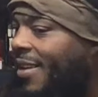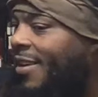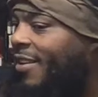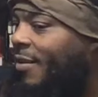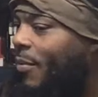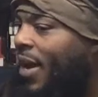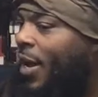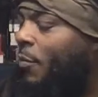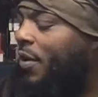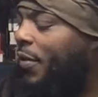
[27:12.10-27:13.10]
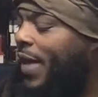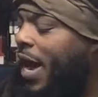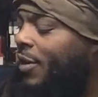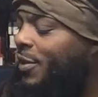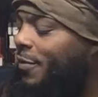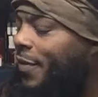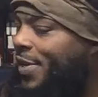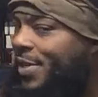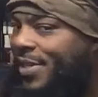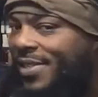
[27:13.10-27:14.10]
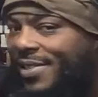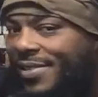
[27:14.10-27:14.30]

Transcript: The man with a thousand faces.